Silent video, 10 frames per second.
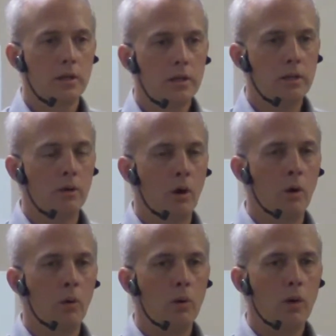
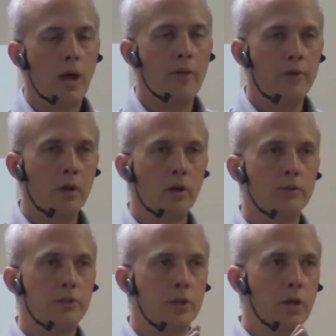And then all of
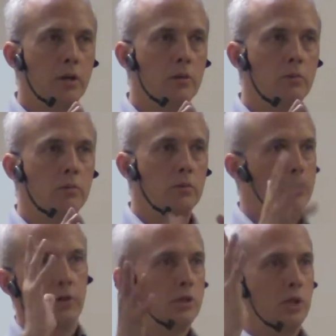a sudden
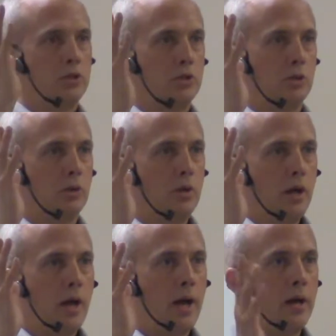there's an issue.
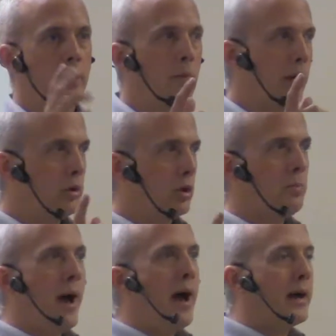And when I look
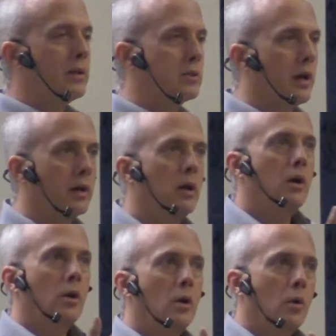back, it's like,
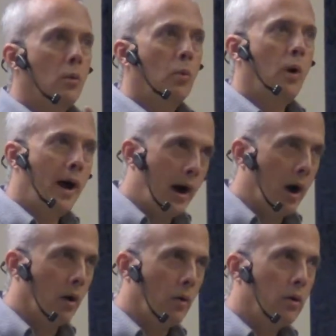
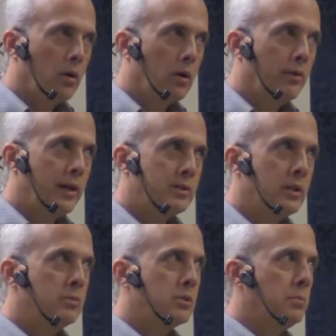wow, that
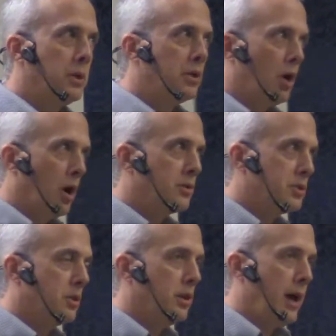seems to be
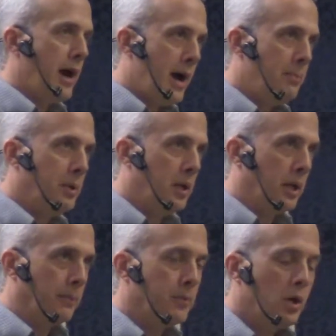constantly
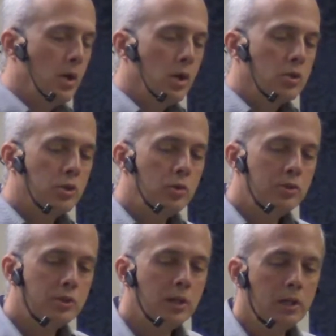happening. So you
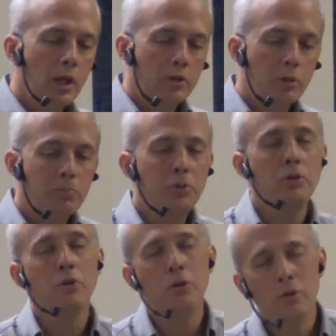see, the
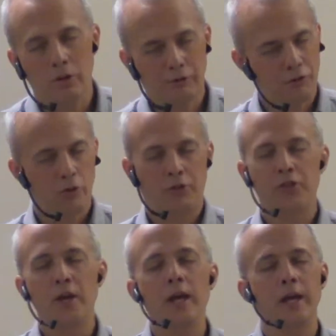beautiful
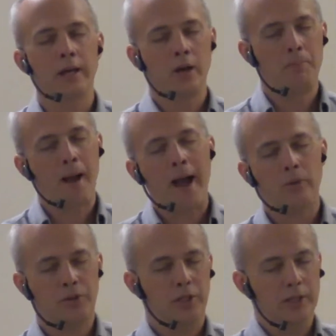thing
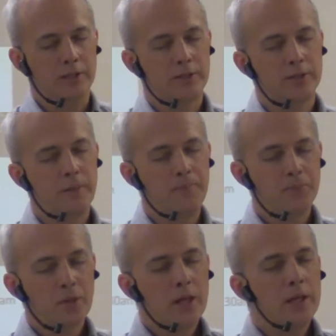about this
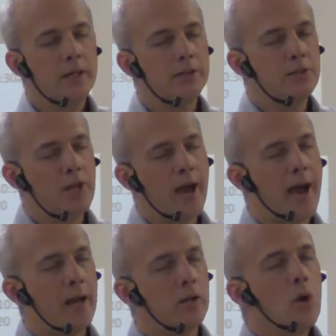is
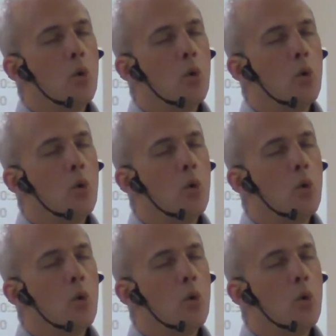that